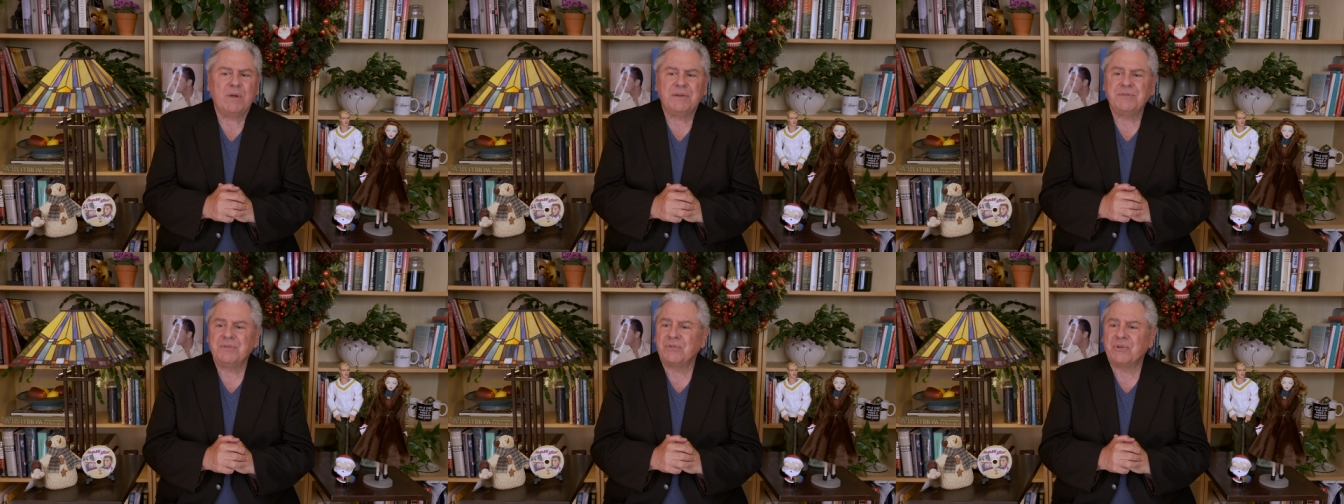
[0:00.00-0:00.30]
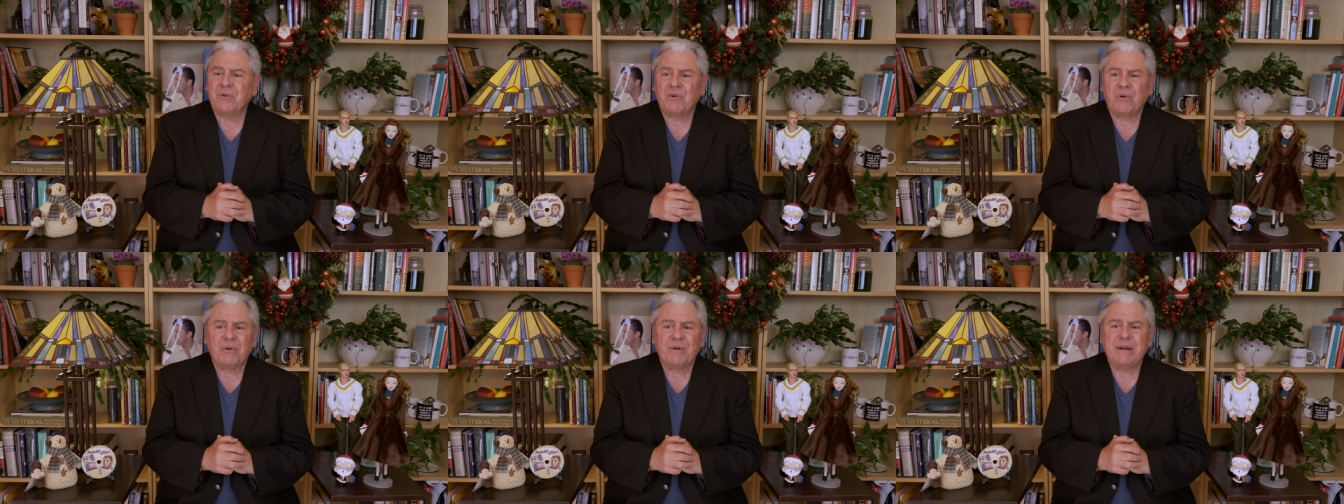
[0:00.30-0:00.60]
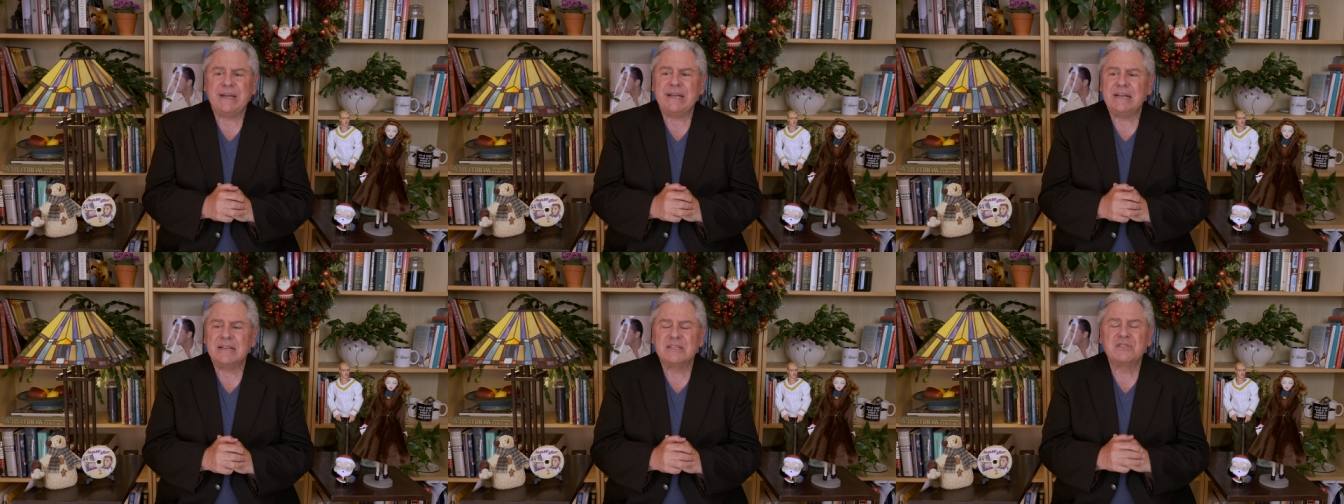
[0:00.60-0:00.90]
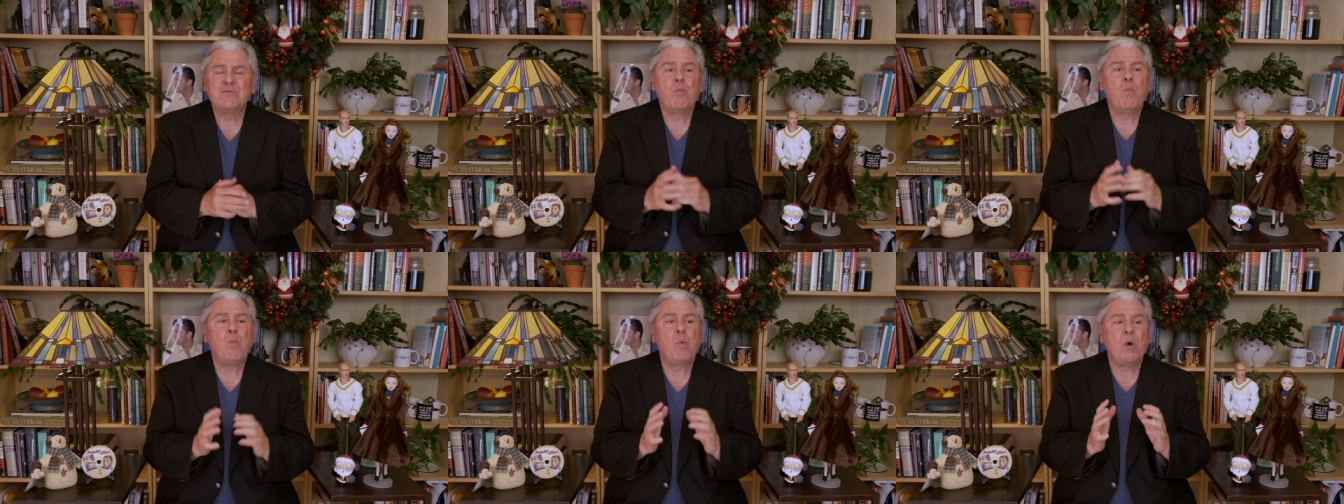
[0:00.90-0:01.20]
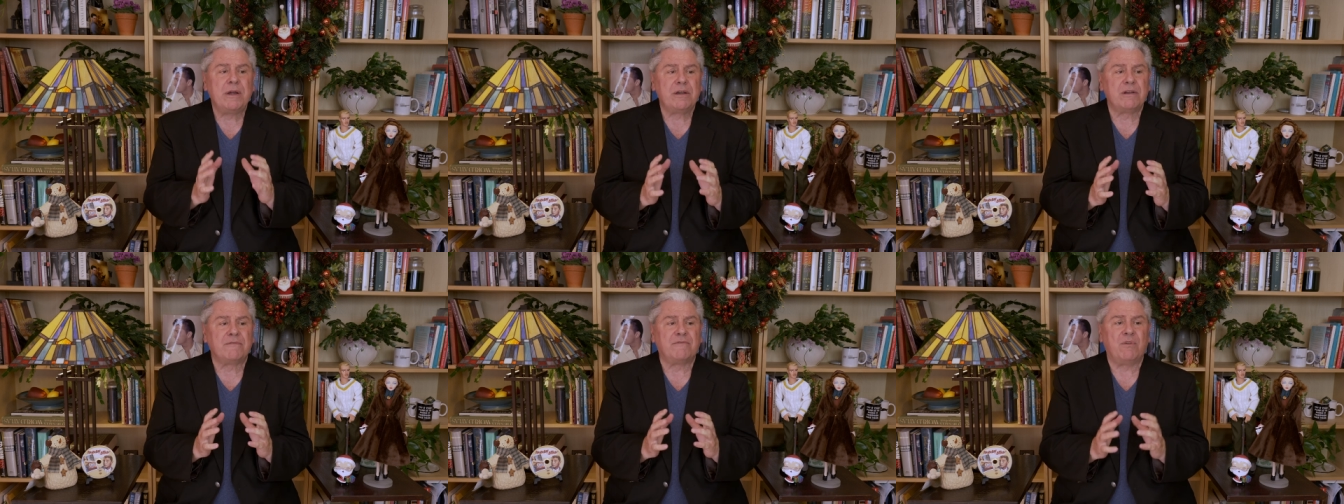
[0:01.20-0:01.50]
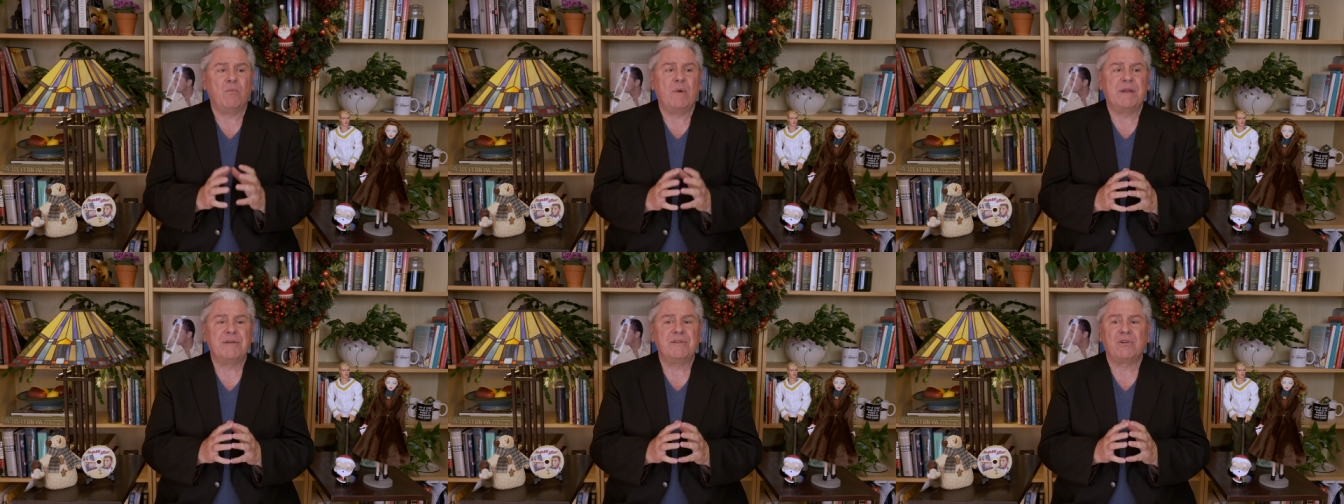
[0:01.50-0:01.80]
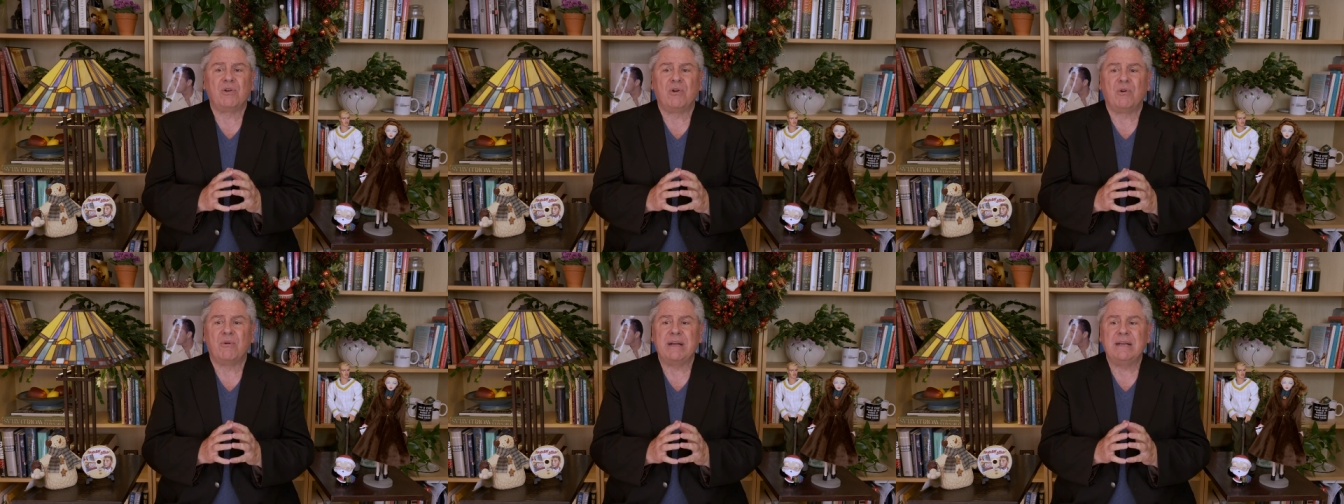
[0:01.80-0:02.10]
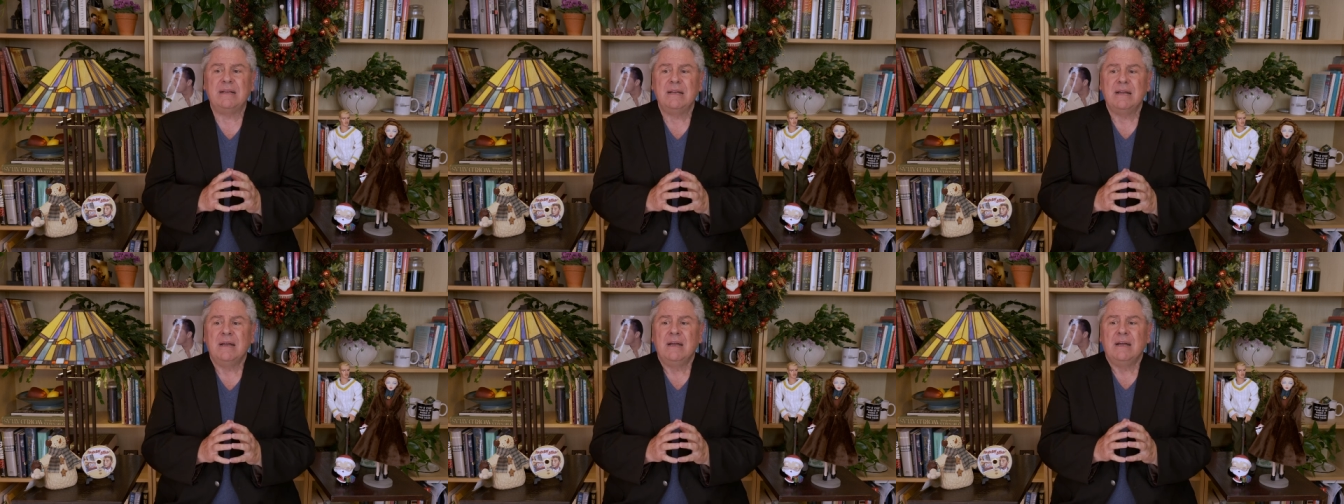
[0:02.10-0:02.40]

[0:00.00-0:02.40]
Wendell Corey is wonderful. Wendell Corey,